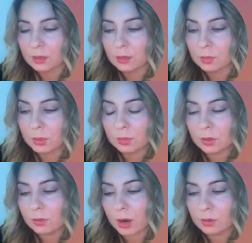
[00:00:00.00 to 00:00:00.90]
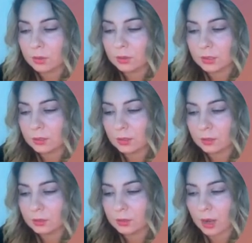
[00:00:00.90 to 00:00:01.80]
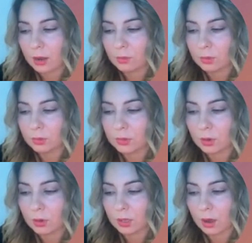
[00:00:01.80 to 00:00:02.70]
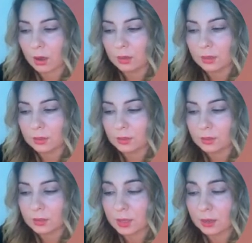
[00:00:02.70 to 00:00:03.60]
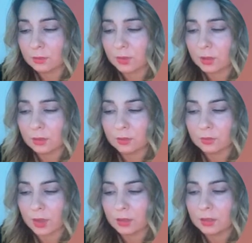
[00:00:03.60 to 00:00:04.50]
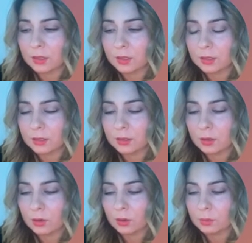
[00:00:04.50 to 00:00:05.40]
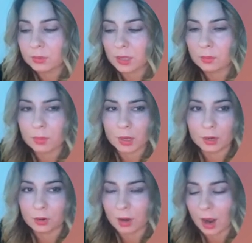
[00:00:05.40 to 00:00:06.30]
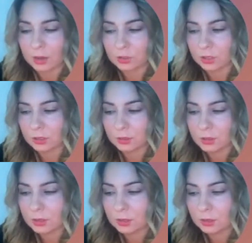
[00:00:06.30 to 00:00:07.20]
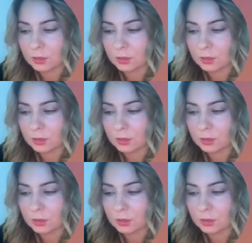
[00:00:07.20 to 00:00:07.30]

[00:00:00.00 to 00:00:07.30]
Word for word: The people around her didn't understand what was going on and instead felt offended or upset by her actions.